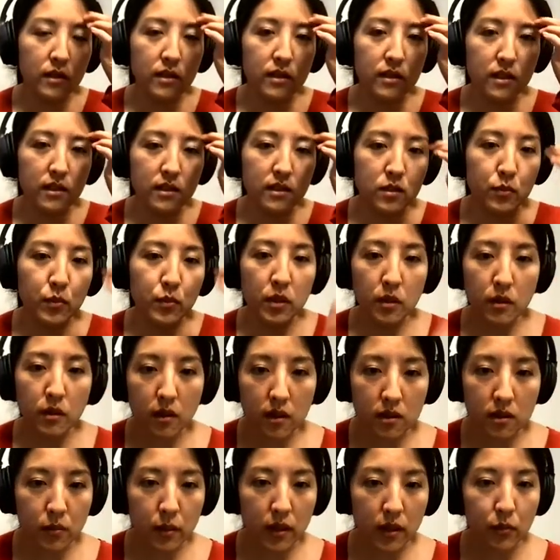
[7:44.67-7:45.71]
So it's
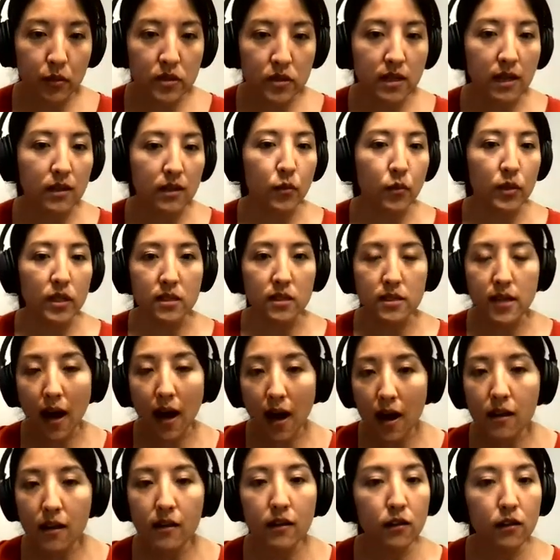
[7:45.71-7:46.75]
being presented with
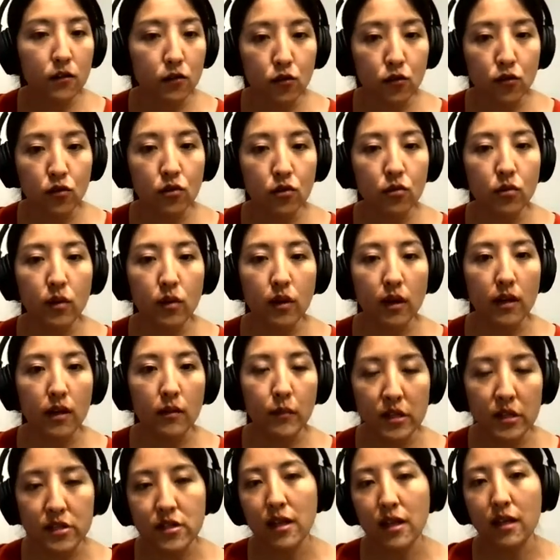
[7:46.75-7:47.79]
entirely new
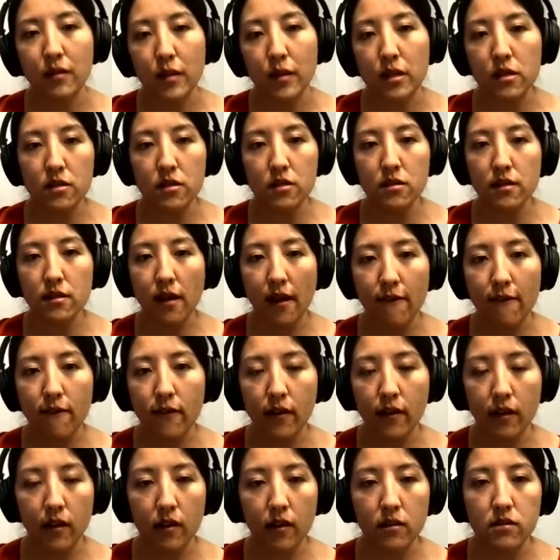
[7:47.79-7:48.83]
ImageNet images
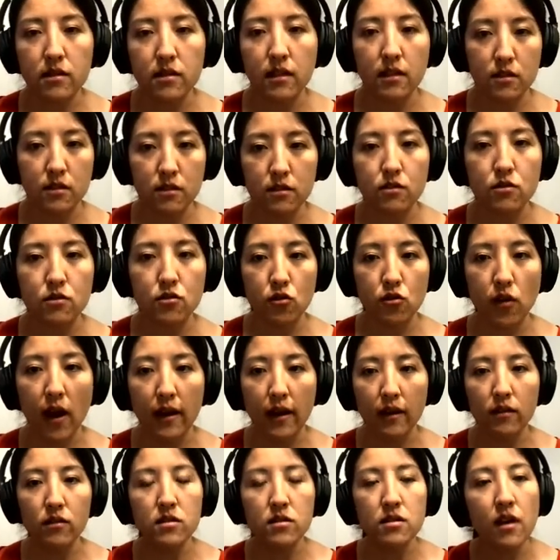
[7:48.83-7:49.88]
every 6
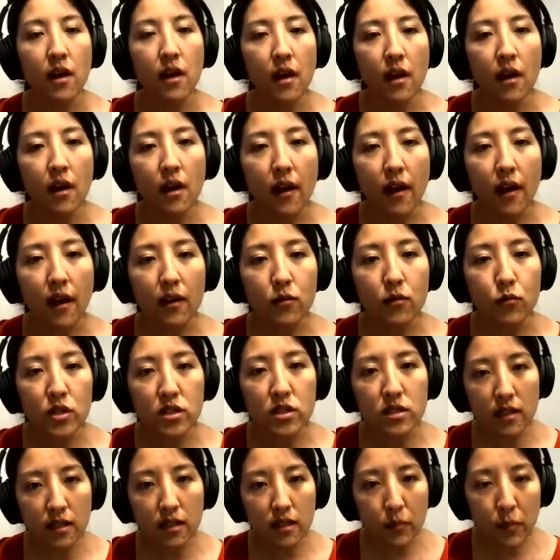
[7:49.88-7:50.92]
trials.
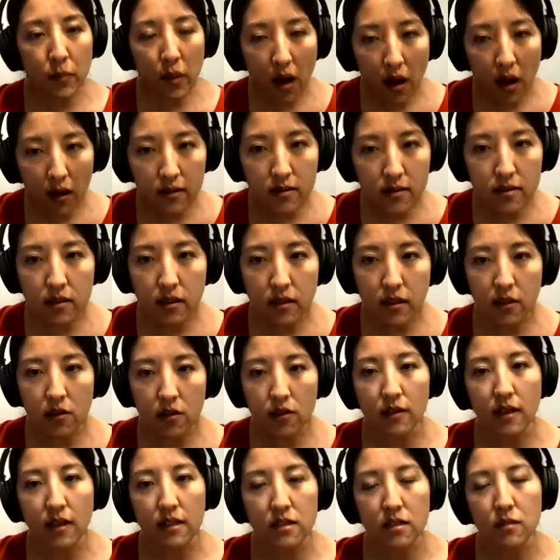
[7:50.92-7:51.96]
And we're seeing the
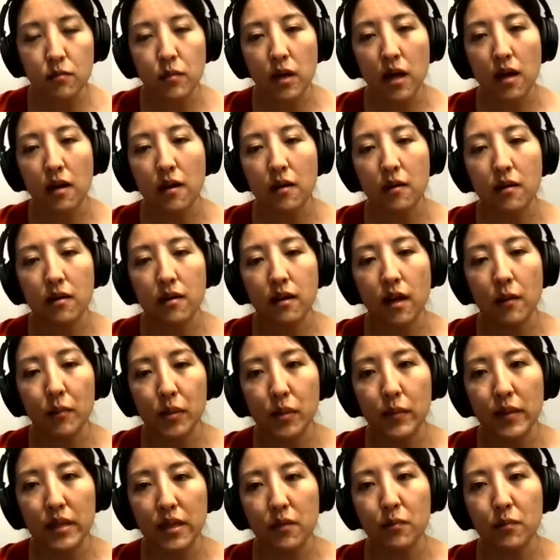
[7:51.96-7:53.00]
policy here that's
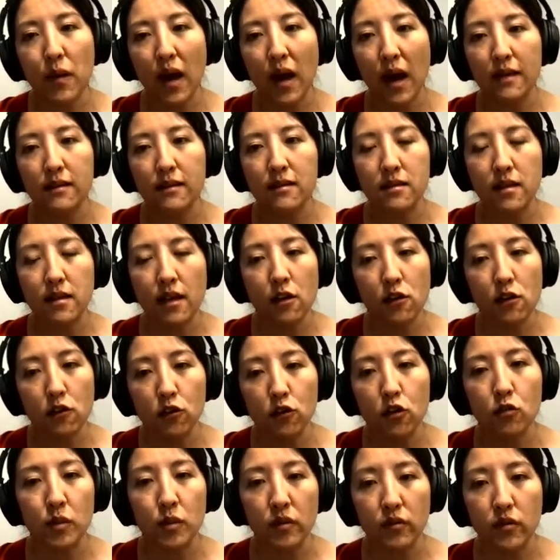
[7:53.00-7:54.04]
implemented by this
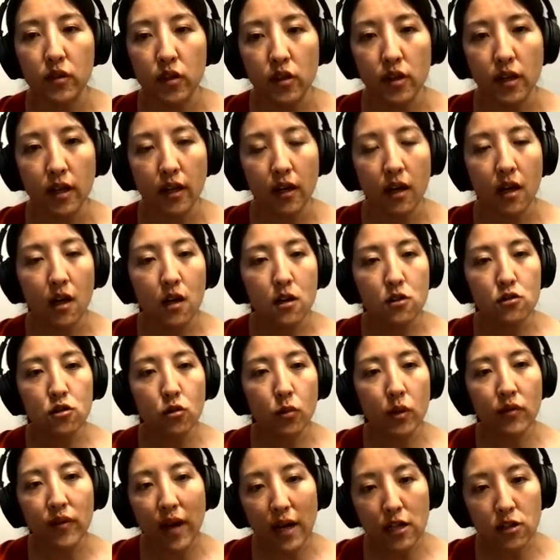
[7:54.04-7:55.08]
inner loop of learning.
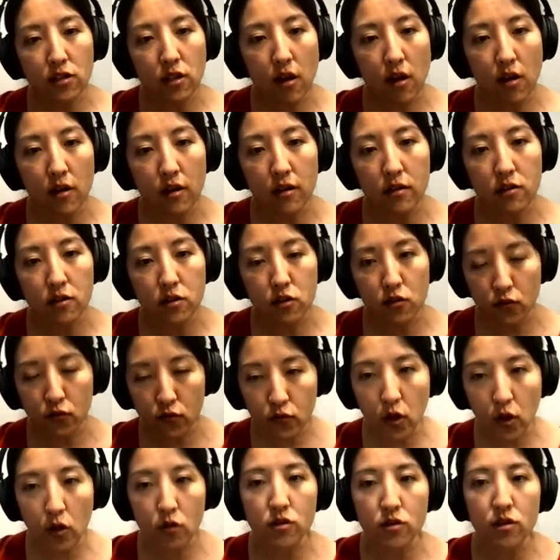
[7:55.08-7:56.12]
So we've actually already
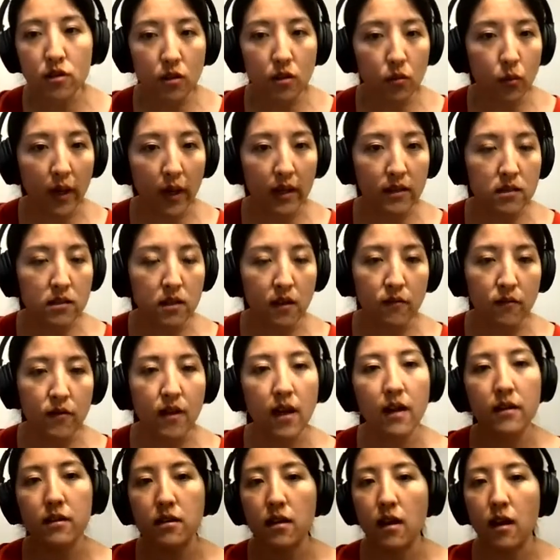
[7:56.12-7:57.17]
just frozen the weights
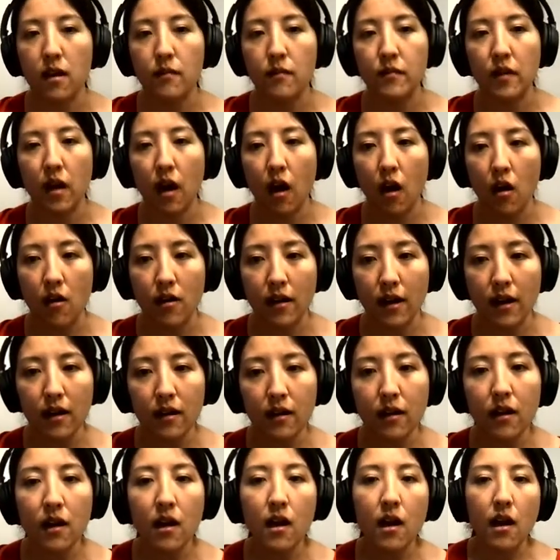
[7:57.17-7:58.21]
of that
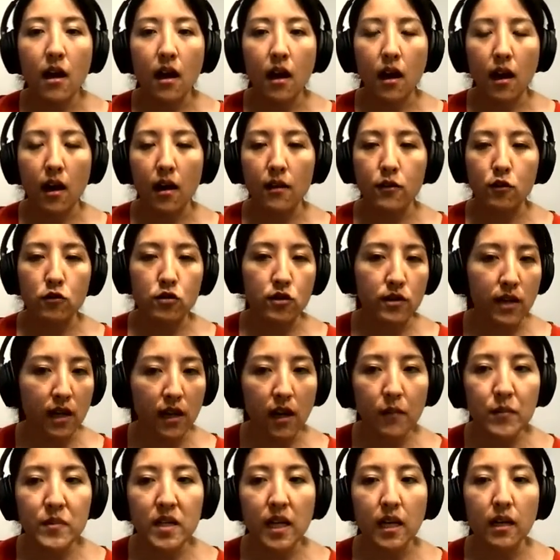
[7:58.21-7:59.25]
RNN. Those
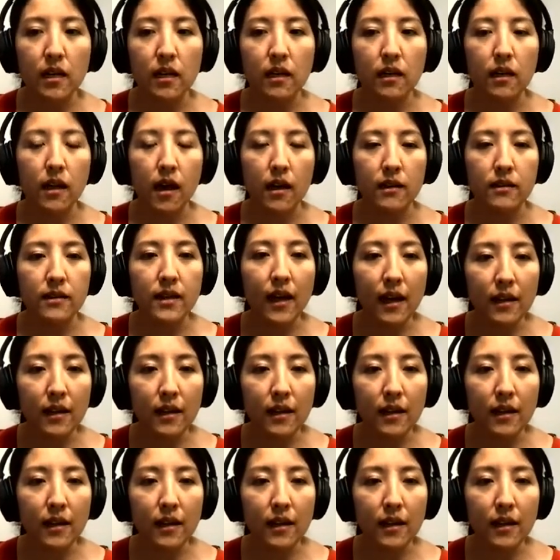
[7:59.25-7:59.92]
are not updating.